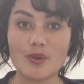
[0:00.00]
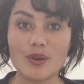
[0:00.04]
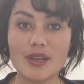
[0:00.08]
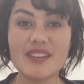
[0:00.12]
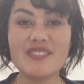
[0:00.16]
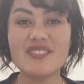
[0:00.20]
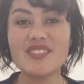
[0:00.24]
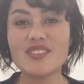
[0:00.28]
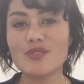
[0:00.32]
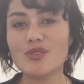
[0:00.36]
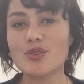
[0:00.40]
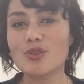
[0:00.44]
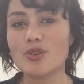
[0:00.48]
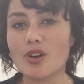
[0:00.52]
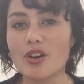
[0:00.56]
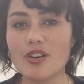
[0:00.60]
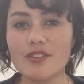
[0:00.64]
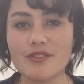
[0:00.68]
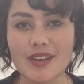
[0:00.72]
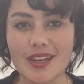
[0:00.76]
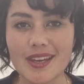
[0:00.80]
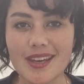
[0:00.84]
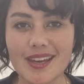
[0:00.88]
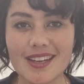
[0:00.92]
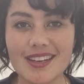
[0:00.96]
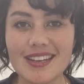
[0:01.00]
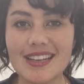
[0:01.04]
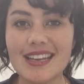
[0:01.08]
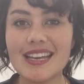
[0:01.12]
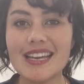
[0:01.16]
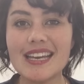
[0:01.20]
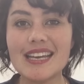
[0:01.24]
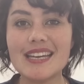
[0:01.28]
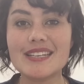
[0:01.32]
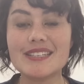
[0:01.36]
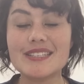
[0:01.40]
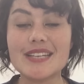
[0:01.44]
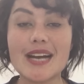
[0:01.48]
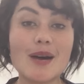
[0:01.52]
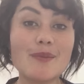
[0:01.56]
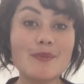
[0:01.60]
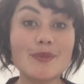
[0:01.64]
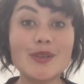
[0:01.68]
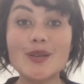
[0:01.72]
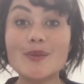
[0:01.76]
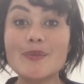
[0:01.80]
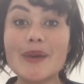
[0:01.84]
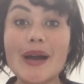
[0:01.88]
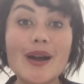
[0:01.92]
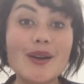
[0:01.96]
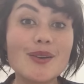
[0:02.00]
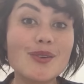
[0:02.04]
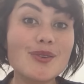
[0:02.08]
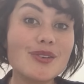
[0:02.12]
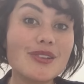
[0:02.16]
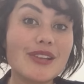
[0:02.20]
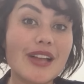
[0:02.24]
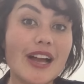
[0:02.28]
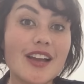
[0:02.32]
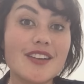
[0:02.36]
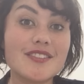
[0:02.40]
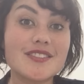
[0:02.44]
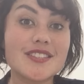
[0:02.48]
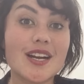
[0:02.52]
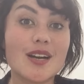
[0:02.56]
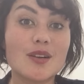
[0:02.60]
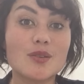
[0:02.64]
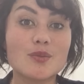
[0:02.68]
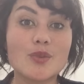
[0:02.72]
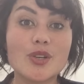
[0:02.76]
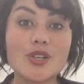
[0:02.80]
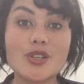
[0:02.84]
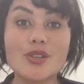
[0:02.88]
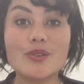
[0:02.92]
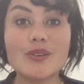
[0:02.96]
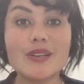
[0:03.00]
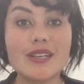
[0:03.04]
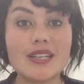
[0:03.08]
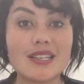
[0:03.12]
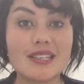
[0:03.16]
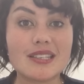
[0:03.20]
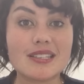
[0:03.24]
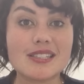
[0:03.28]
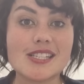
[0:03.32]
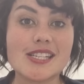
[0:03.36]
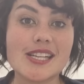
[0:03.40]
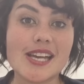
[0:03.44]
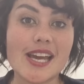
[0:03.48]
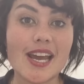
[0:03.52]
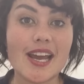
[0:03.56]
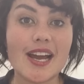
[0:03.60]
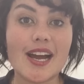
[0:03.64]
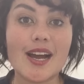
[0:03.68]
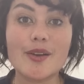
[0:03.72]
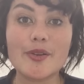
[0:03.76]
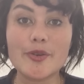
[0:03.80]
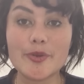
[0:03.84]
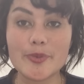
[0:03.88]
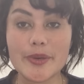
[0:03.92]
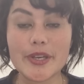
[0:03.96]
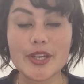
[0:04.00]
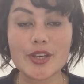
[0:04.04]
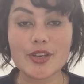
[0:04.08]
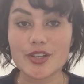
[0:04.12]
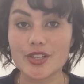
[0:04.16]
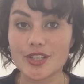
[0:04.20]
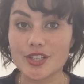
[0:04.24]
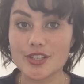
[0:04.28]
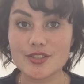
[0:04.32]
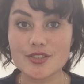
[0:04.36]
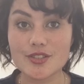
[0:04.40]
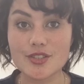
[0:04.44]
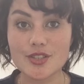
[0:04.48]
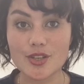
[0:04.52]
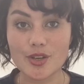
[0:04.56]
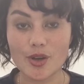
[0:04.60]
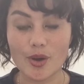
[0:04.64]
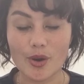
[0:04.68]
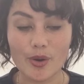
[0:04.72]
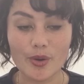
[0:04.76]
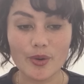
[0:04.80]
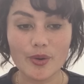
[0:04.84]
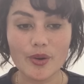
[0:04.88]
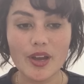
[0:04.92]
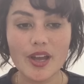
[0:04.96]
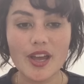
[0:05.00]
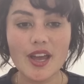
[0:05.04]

Even if you're not a vegan, tell me about your lifestyle and what you eat in a day. I would be curious to know.